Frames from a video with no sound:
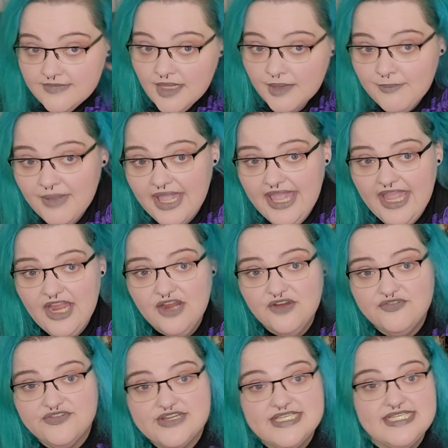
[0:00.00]
my hair
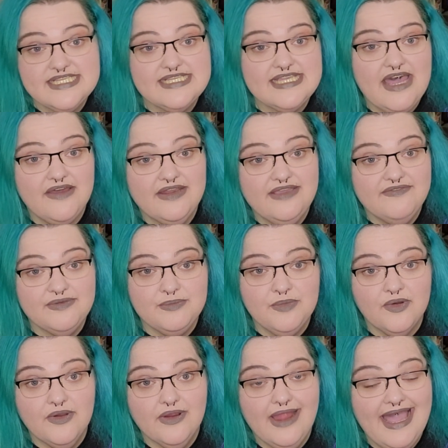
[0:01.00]
frizzes out even
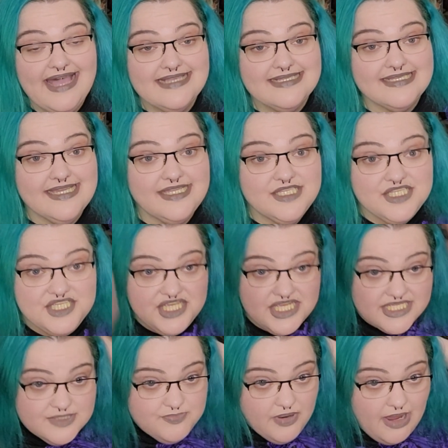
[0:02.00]
more as it's
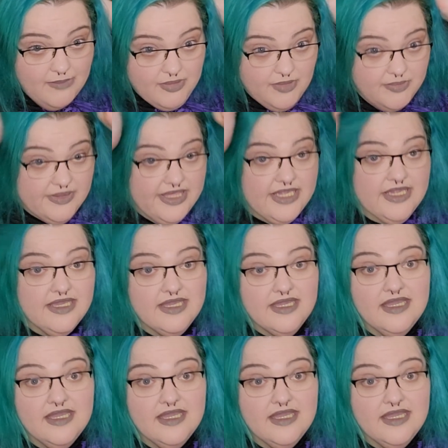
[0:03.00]
just probably